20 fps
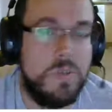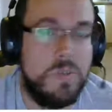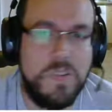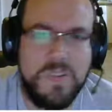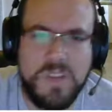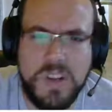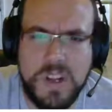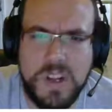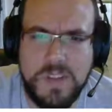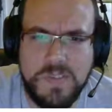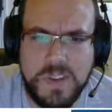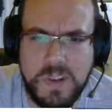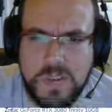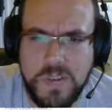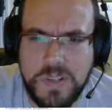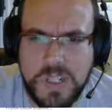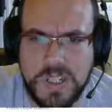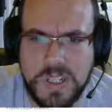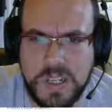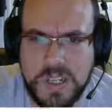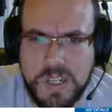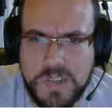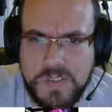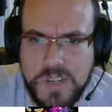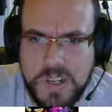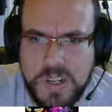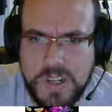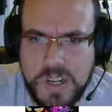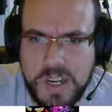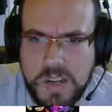thing I've noticed. I
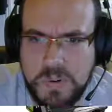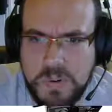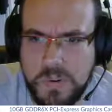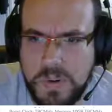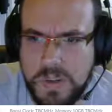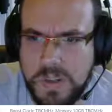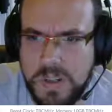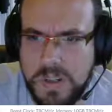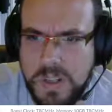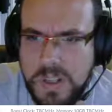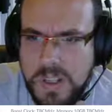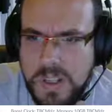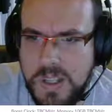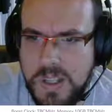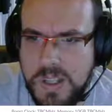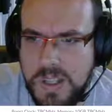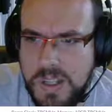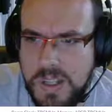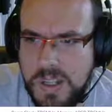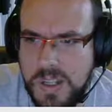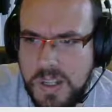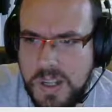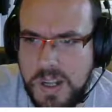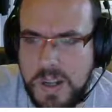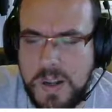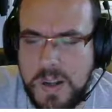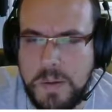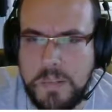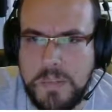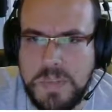haven't heard anyone
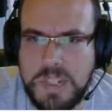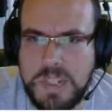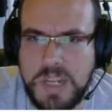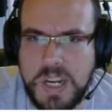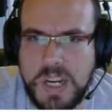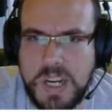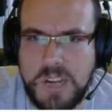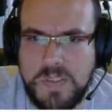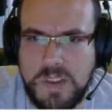say anything